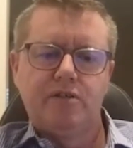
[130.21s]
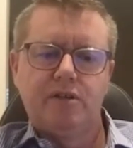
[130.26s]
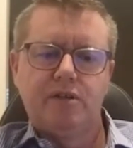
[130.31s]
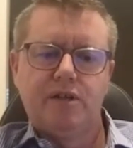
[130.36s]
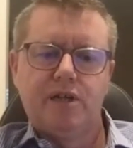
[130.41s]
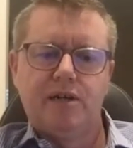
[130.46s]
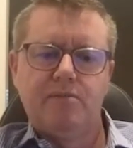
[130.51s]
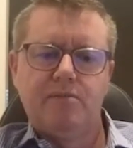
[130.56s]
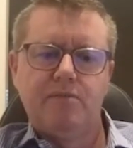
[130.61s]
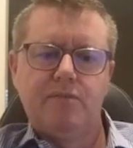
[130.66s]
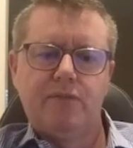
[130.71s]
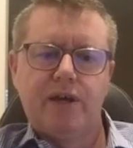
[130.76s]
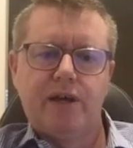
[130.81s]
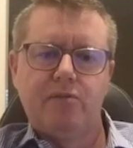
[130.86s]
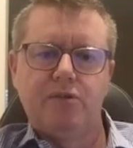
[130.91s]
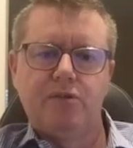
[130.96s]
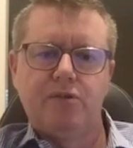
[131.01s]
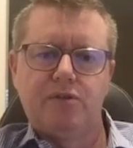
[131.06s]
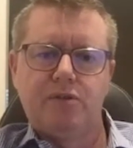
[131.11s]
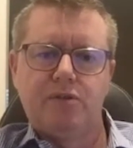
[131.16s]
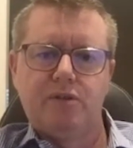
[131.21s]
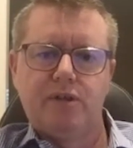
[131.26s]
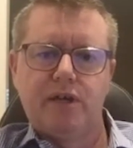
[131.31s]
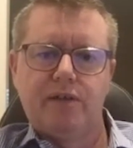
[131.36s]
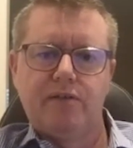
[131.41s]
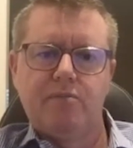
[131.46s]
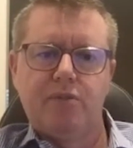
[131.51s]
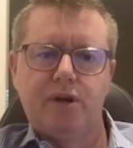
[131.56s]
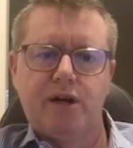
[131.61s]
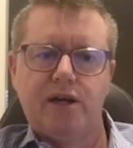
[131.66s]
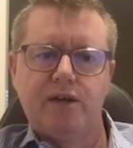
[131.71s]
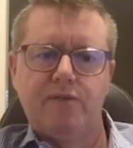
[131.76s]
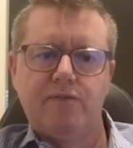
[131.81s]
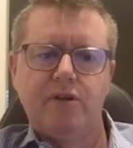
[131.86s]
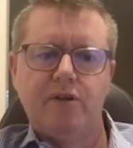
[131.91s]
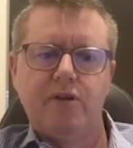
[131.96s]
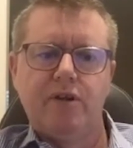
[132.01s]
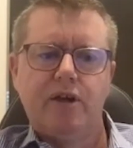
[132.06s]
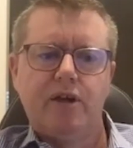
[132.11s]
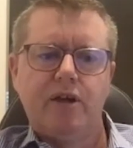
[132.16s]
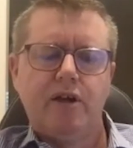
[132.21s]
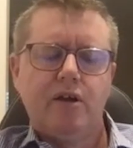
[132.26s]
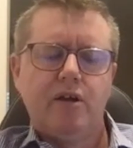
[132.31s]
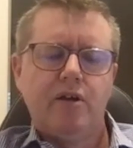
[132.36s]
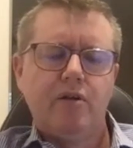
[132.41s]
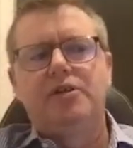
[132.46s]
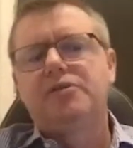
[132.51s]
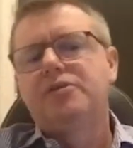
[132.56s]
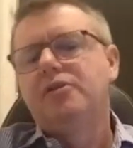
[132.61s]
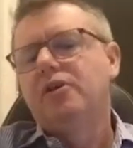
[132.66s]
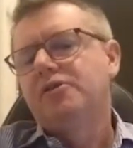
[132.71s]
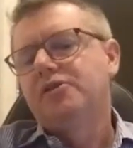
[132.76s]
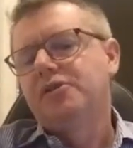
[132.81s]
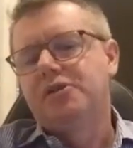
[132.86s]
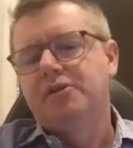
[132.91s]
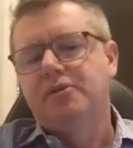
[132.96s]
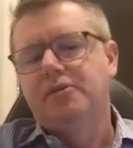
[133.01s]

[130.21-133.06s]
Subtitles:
That was the other part of it. It's not just